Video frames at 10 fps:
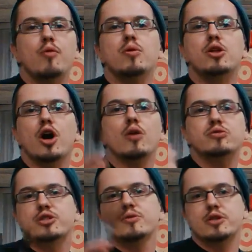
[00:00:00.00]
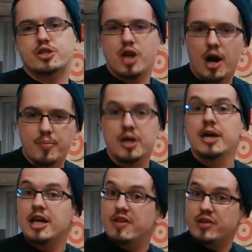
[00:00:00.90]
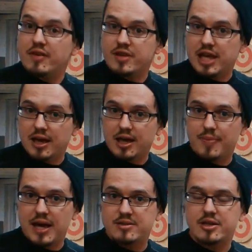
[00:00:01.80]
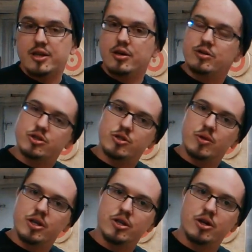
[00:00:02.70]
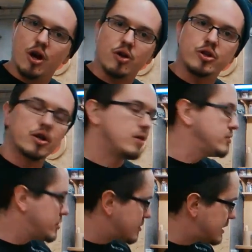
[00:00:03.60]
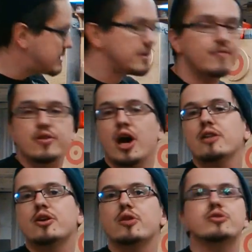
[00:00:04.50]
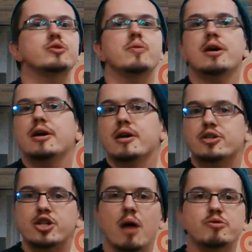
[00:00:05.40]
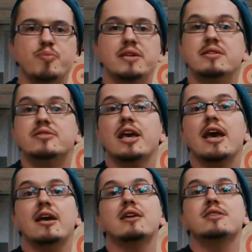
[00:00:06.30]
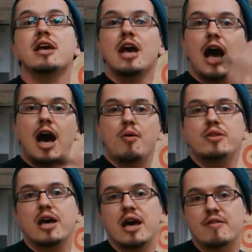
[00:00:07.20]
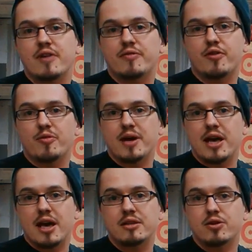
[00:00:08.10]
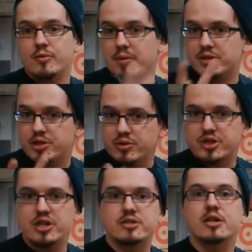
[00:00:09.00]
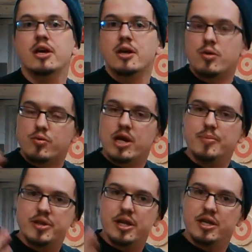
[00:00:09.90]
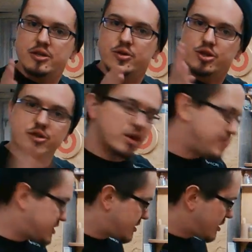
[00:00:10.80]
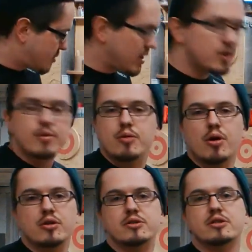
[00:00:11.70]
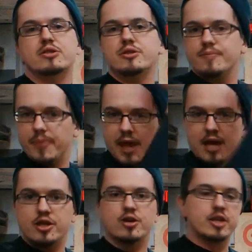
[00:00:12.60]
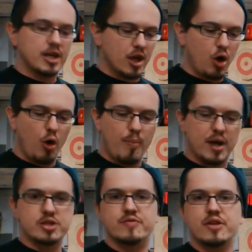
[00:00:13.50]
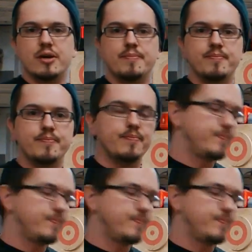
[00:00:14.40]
will go to a shop. If you have the capacity to do it on your own, do it. If not, go to a shop space and say, hey guys, I want to have a 4x8 or maybe 2 sheets ripped into strips 3 3/4 inch. And you're going to get a whole bunch of them,